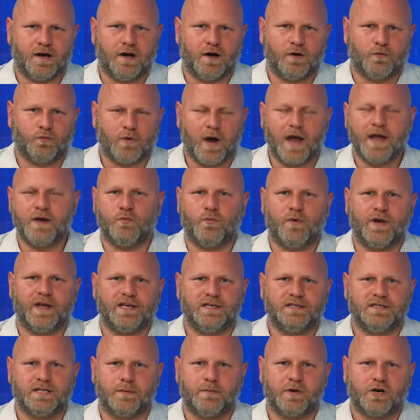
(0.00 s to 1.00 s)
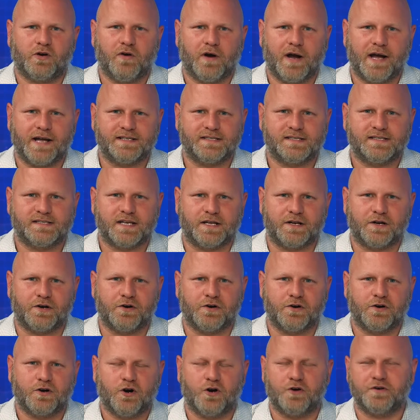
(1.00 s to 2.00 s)
uh right wing Democrat
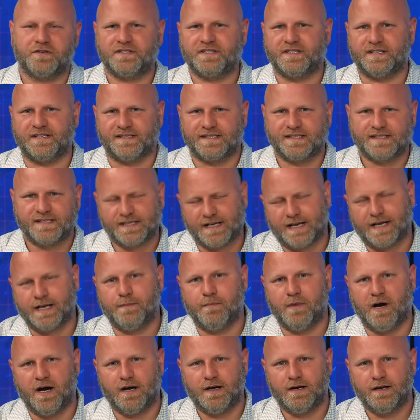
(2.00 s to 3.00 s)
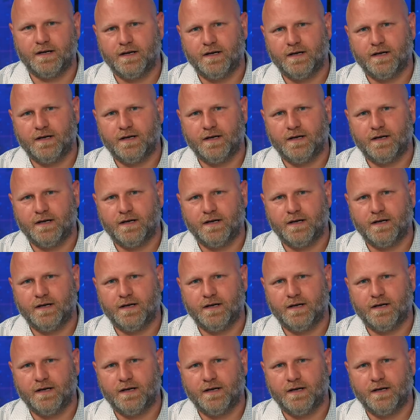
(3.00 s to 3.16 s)
Senator Kyrsten Sinema